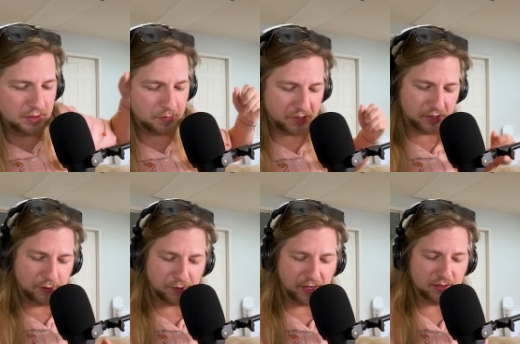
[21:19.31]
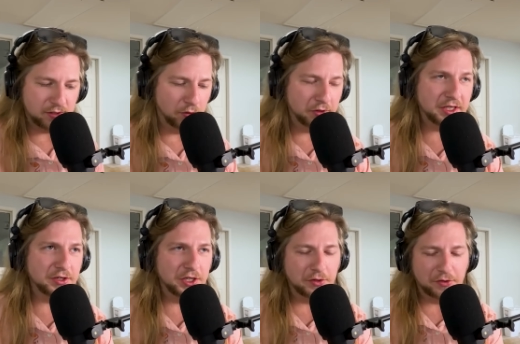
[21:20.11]
But it if is, I don't kill
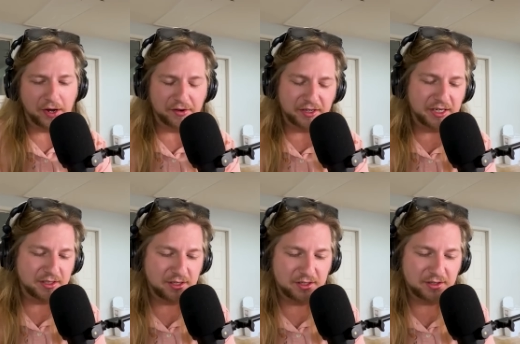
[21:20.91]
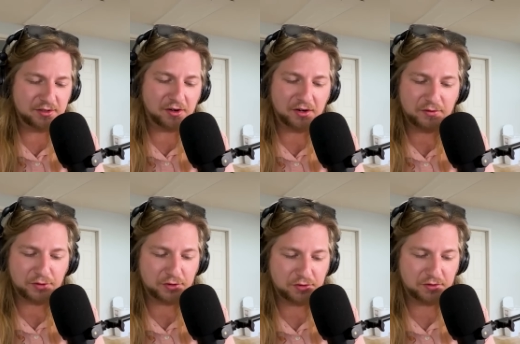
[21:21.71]
you, I'll hand. need it to discard
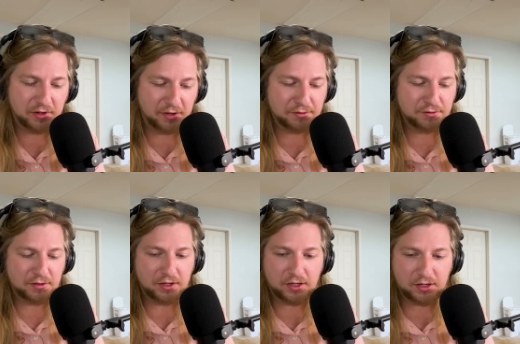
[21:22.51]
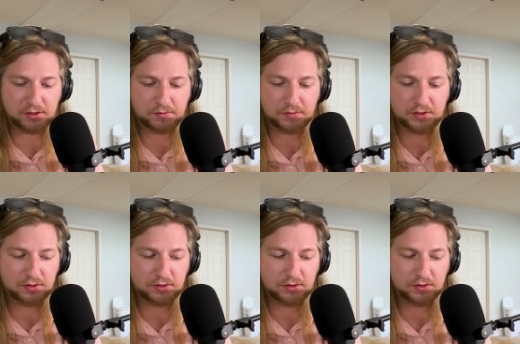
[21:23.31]
for stuff. Um,